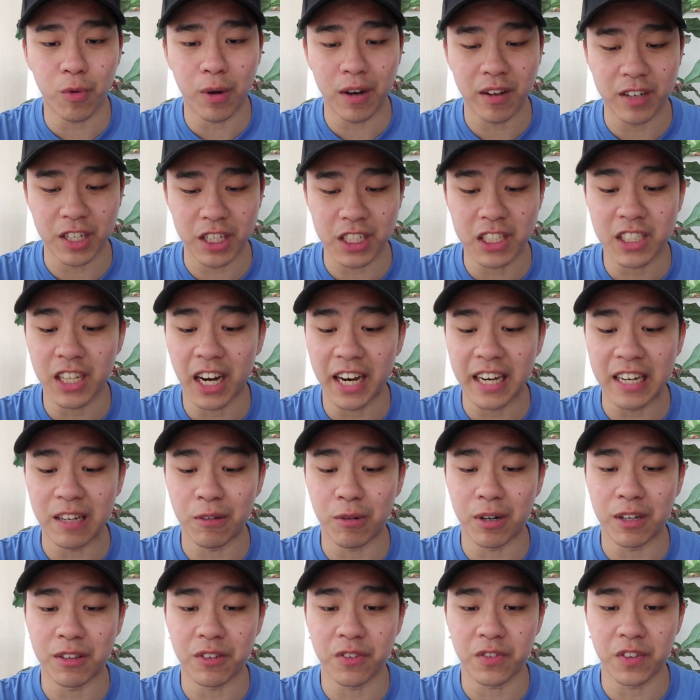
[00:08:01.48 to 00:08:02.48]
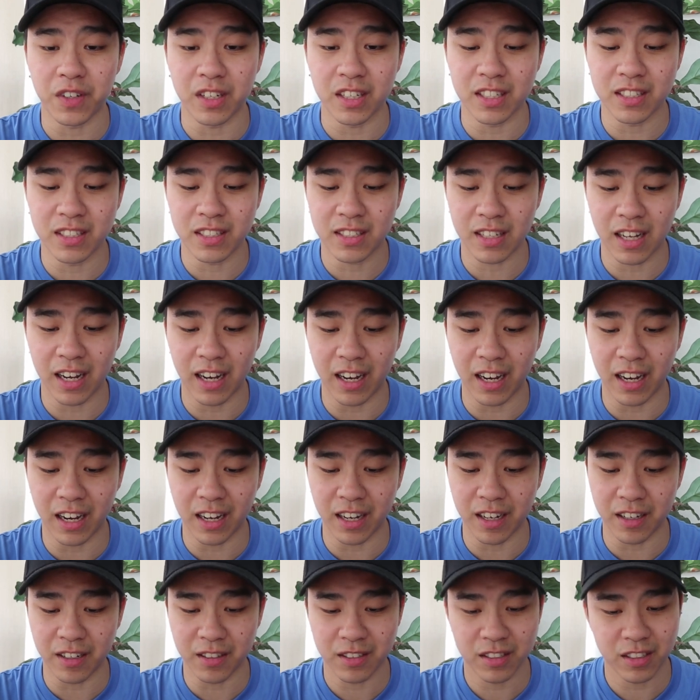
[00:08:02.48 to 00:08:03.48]
1 of the shiny ones first. You
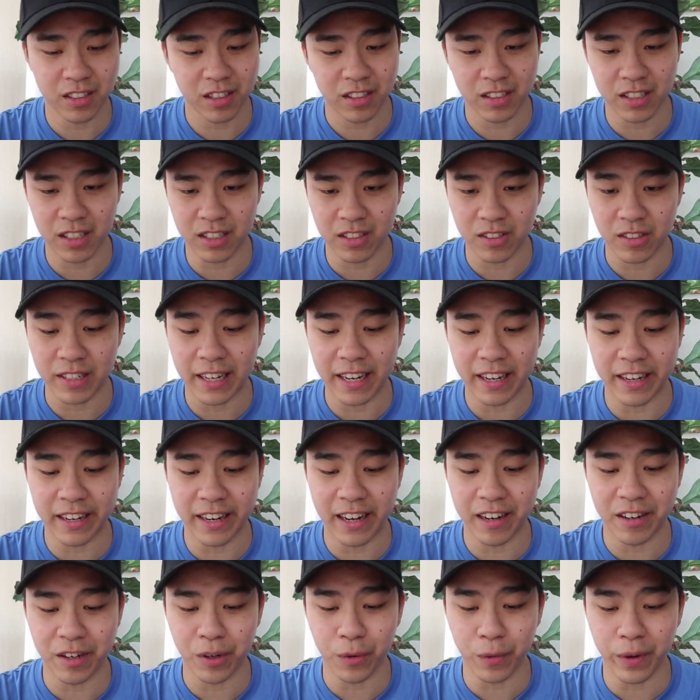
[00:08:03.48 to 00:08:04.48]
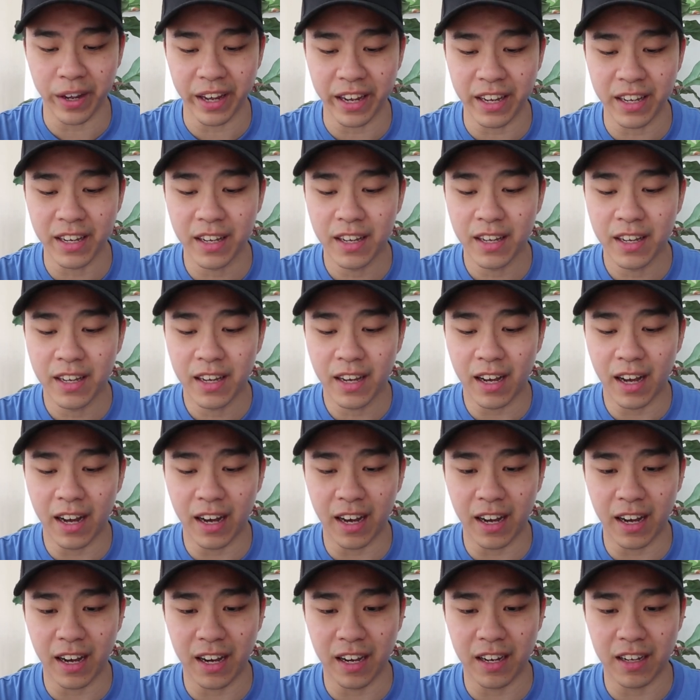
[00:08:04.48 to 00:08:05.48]
know, just to get it out of the way.
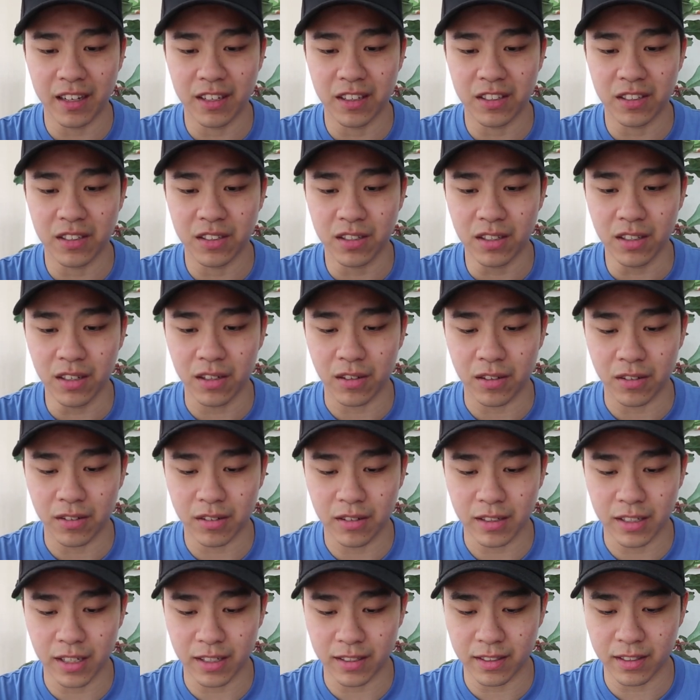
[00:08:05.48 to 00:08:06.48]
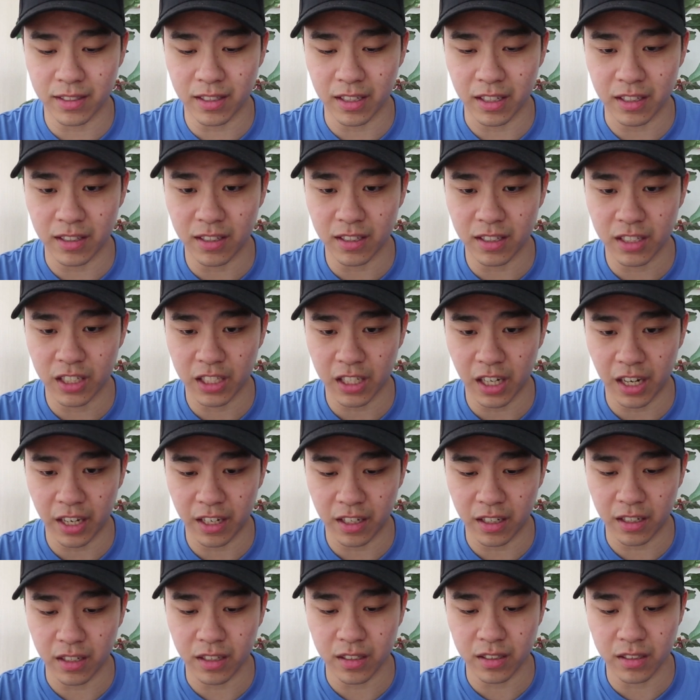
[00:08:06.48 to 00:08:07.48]
So let's see. This
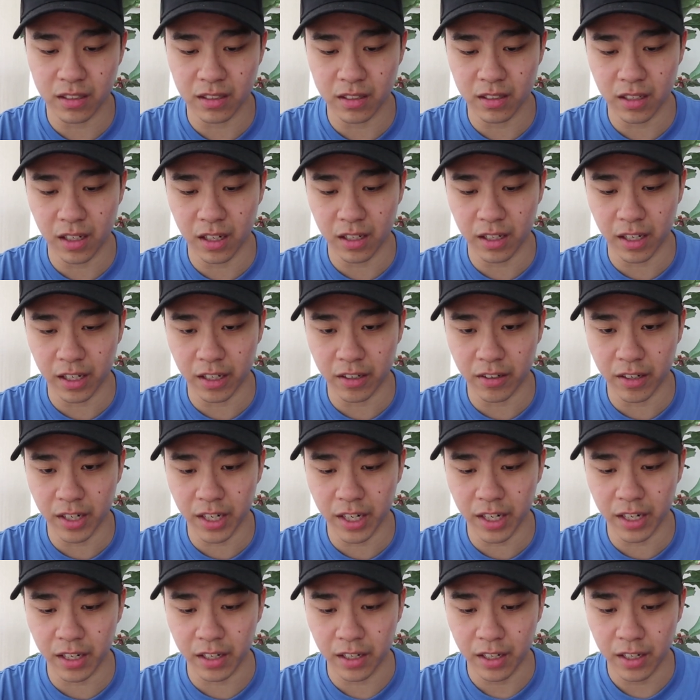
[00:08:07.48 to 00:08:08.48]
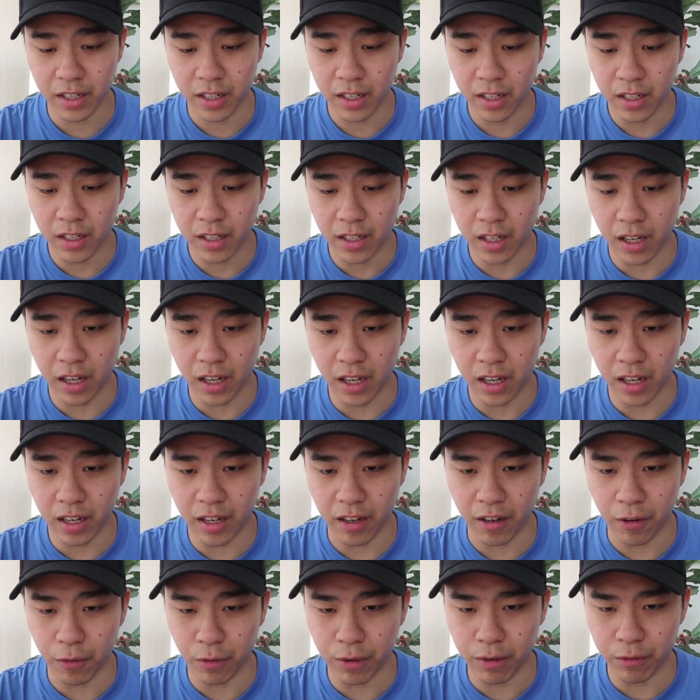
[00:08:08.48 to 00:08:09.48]
shiny is not that great.
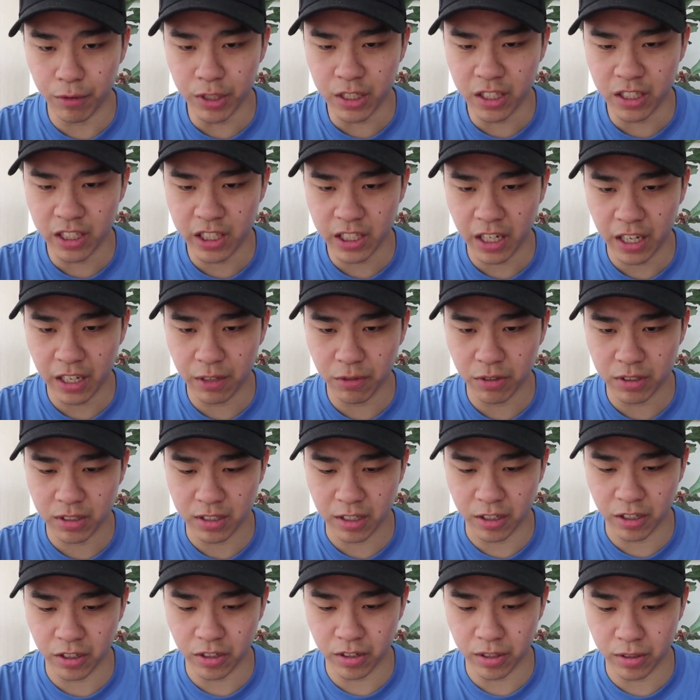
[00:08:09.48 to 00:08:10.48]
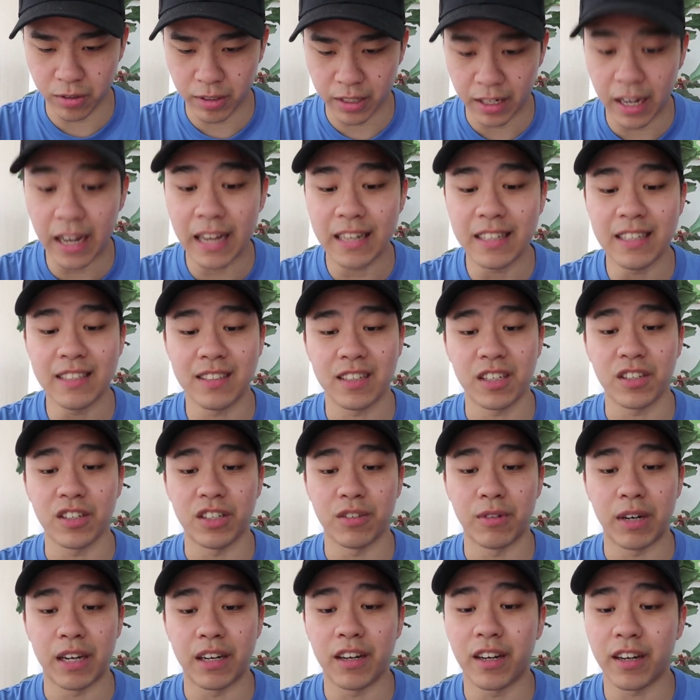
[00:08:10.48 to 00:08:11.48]
Which shiny was the good one? This is the
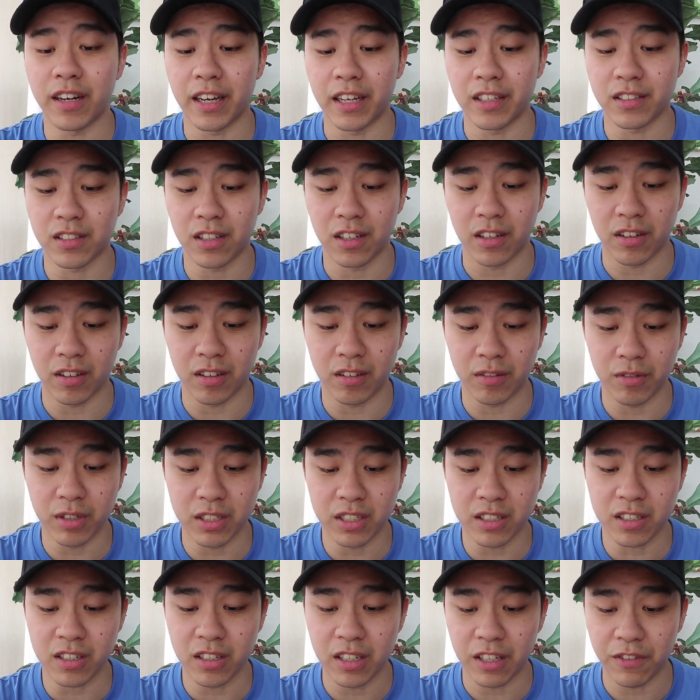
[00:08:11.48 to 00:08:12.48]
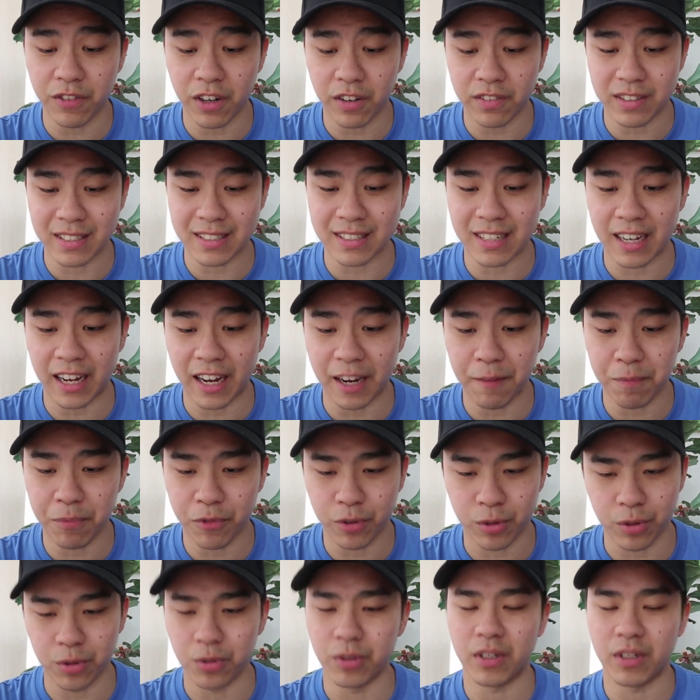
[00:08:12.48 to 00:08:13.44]
good one. Okay, so we're just gonna evolve this guy to